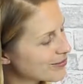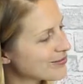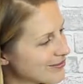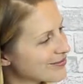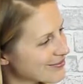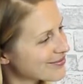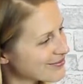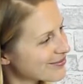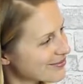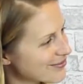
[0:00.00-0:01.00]

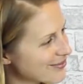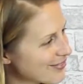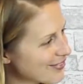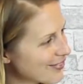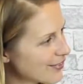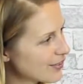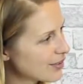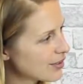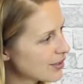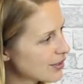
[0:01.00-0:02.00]

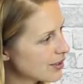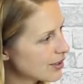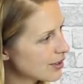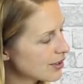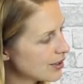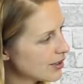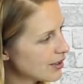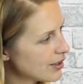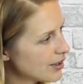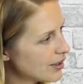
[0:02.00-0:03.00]

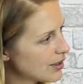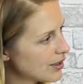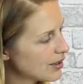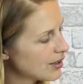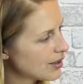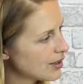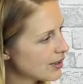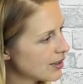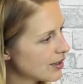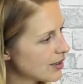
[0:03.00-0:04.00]

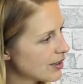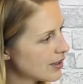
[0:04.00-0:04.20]
(silent)